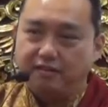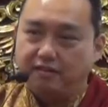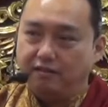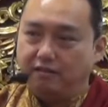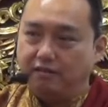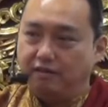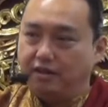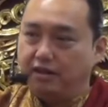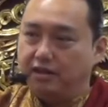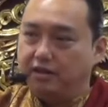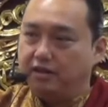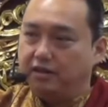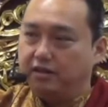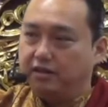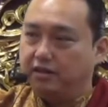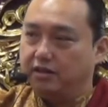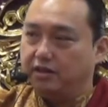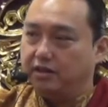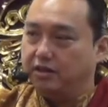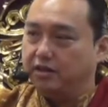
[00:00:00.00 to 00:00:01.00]
Okay?
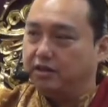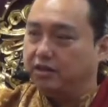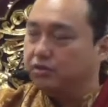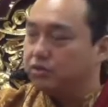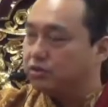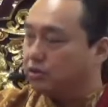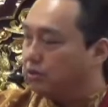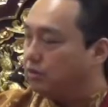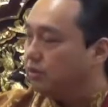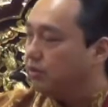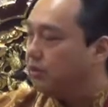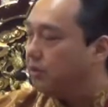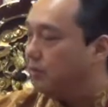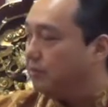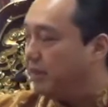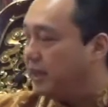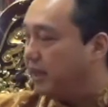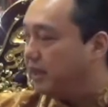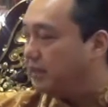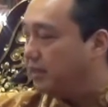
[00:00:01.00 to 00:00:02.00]
So the
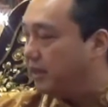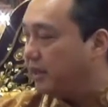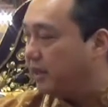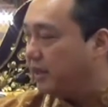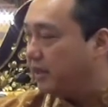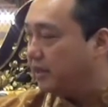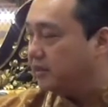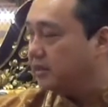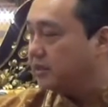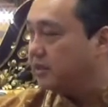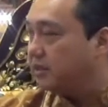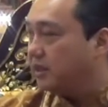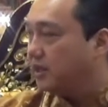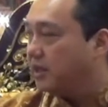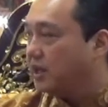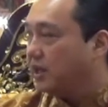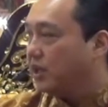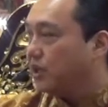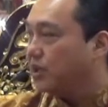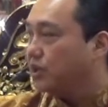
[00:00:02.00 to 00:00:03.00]
main thing is,
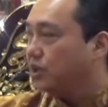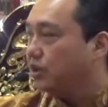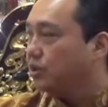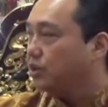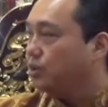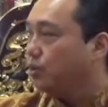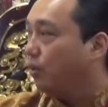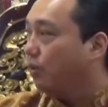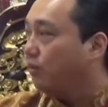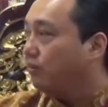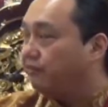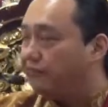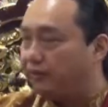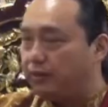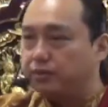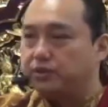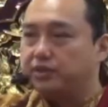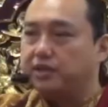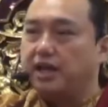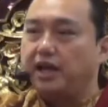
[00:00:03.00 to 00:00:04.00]
don't
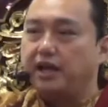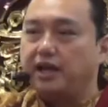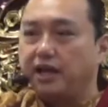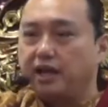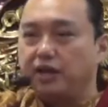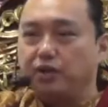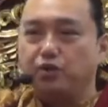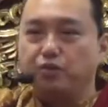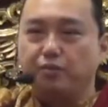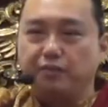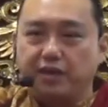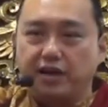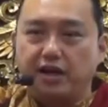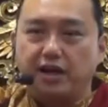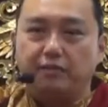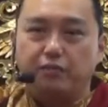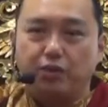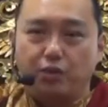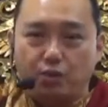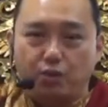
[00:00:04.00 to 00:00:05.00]
feel sad that you
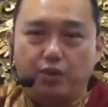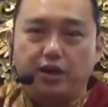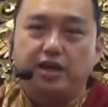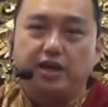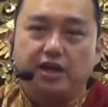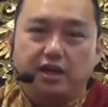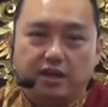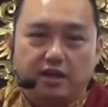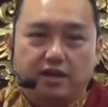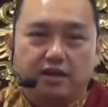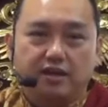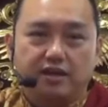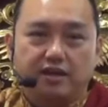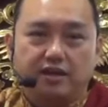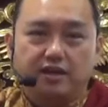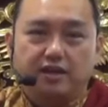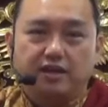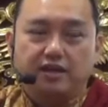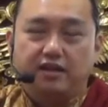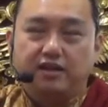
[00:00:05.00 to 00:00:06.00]
become cookie.
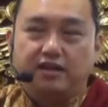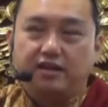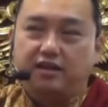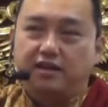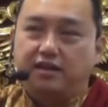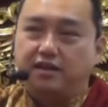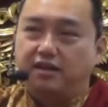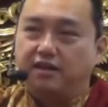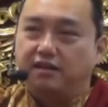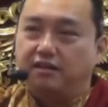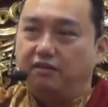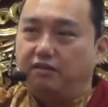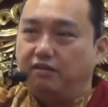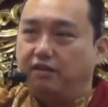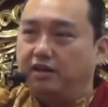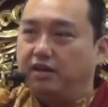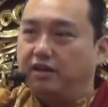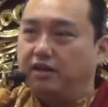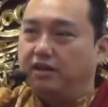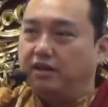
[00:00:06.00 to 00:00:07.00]

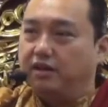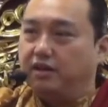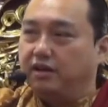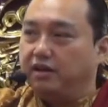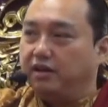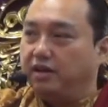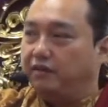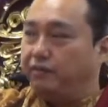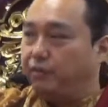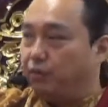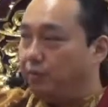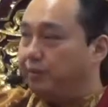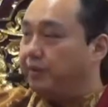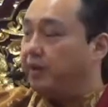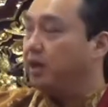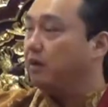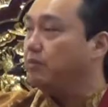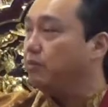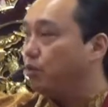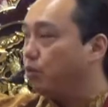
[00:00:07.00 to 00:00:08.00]
Okay? If you
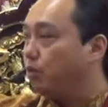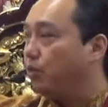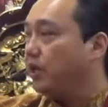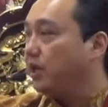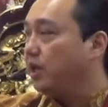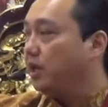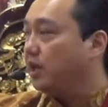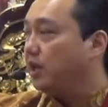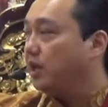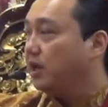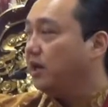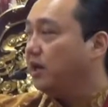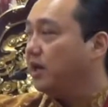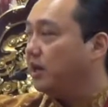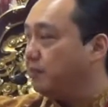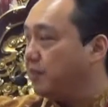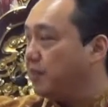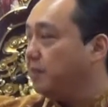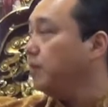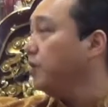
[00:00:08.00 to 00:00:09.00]
become cookie,
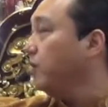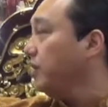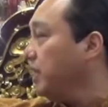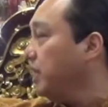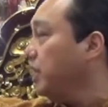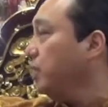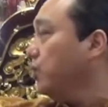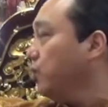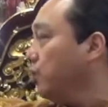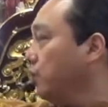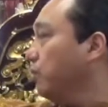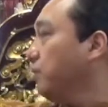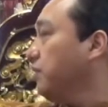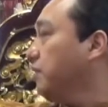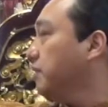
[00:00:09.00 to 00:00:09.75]
let people eat you.